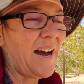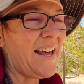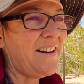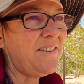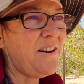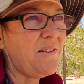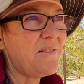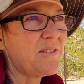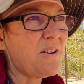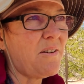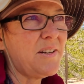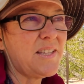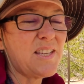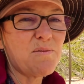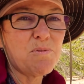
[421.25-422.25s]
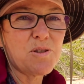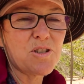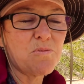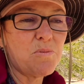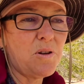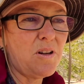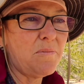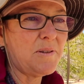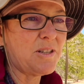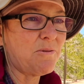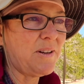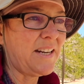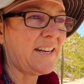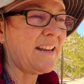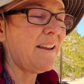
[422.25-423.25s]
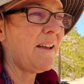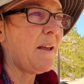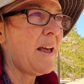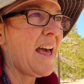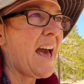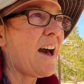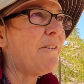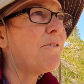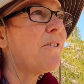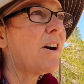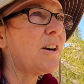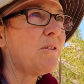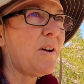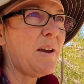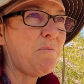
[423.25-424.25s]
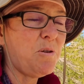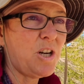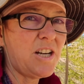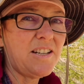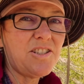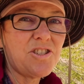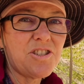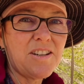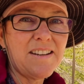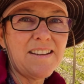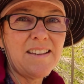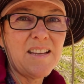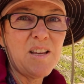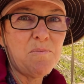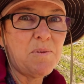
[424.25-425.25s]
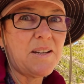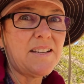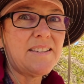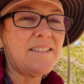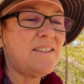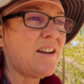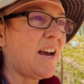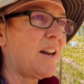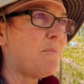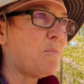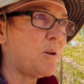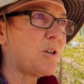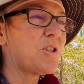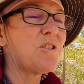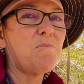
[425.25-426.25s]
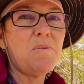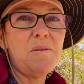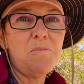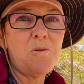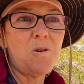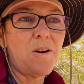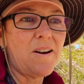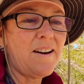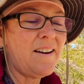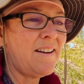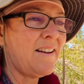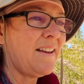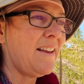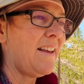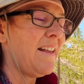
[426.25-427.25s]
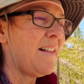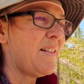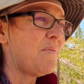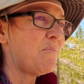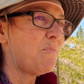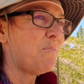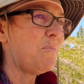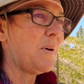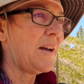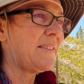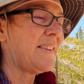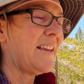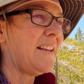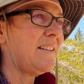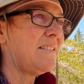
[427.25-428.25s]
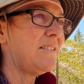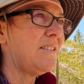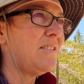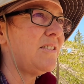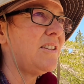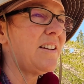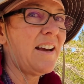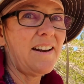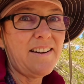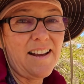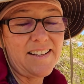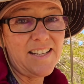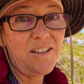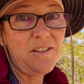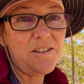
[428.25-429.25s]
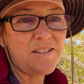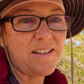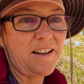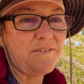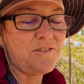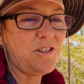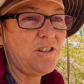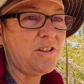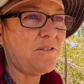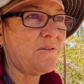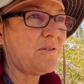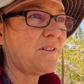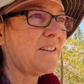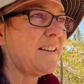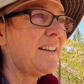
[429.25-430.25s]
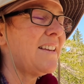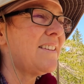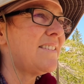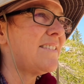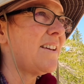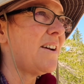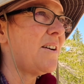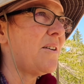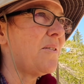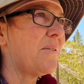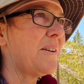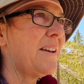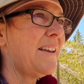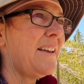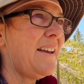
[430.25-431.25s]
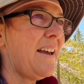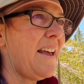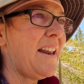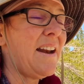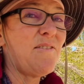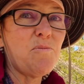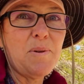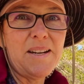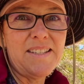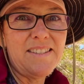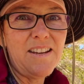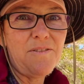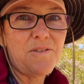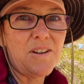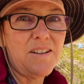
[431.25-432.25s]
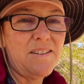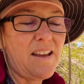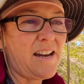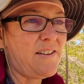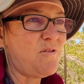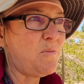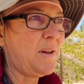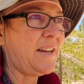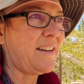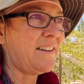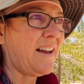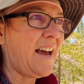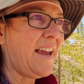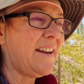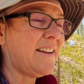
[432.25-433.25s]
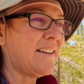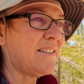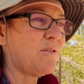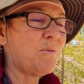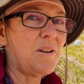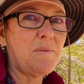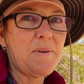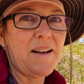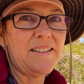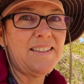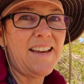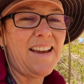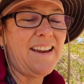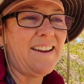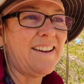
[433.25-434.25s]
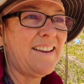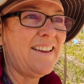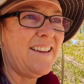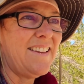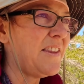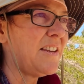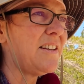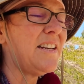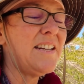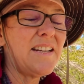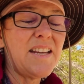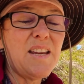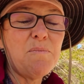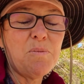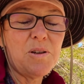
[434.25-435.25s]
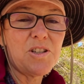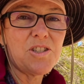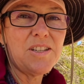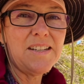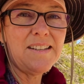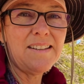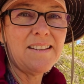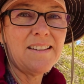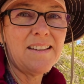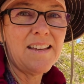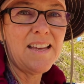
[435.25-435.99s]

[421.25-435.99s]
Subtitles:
I don't know. There's always this push and pull between how far do I push, because you got to push to be more, but then you got to not kill yourself too. So, and everybody's different. Not everybody can hike a 20-mile day. I think you need to keep pushing,